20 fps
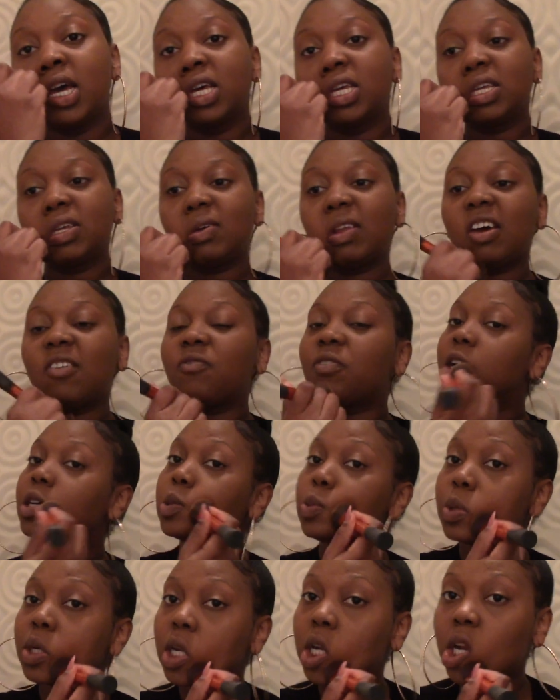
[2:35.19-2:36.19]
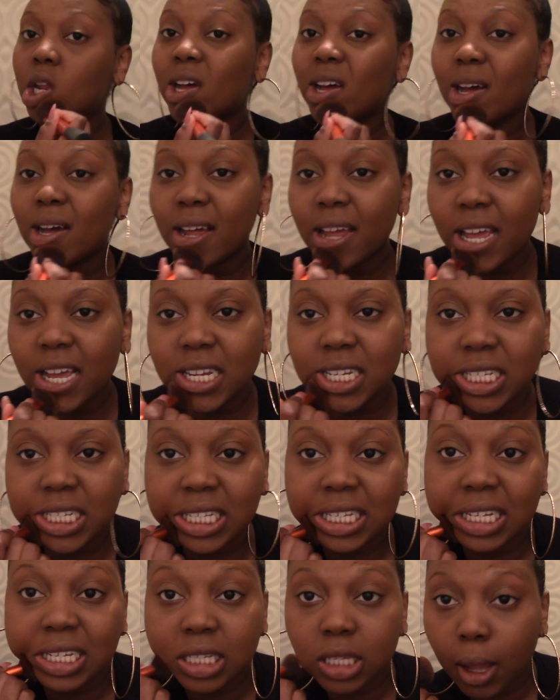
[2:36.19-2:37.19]
So when I first put it on, it
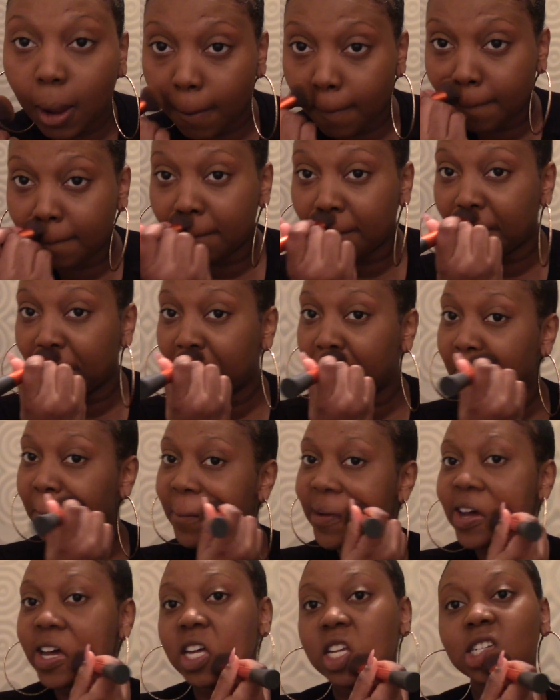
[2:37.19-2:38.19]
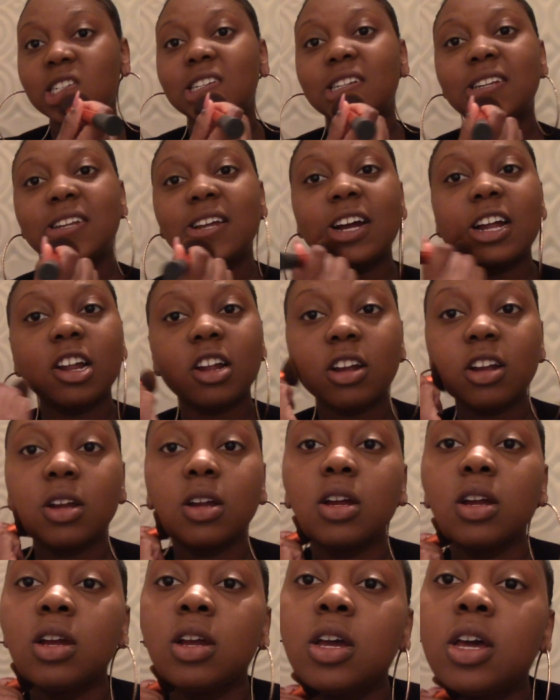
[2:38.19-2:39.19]
just looks much
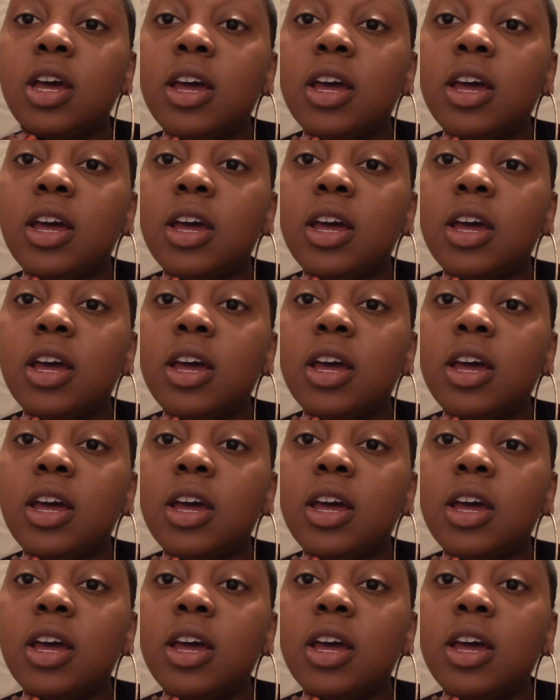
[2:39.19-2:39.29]
darker